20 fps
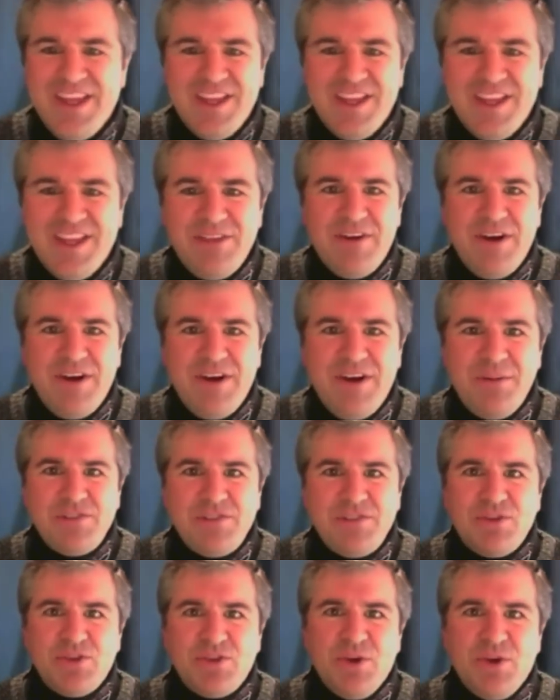Thank you very
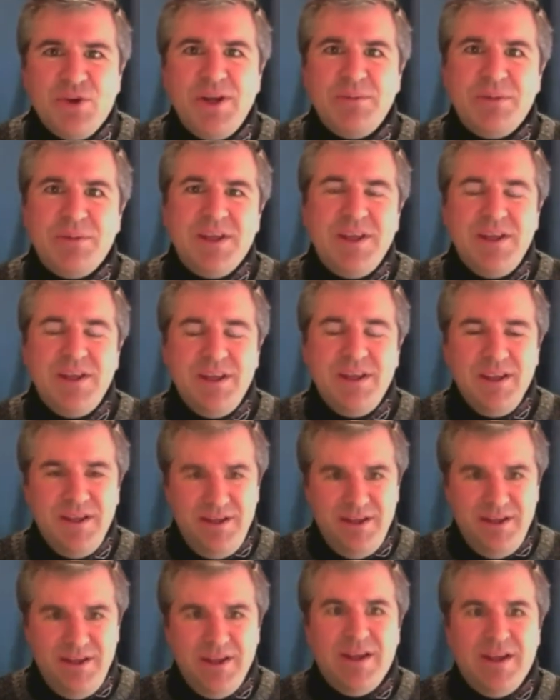much for joining me.
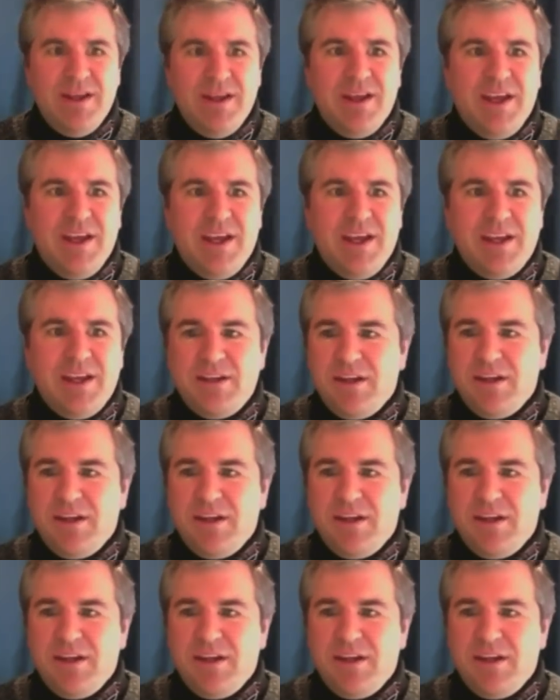And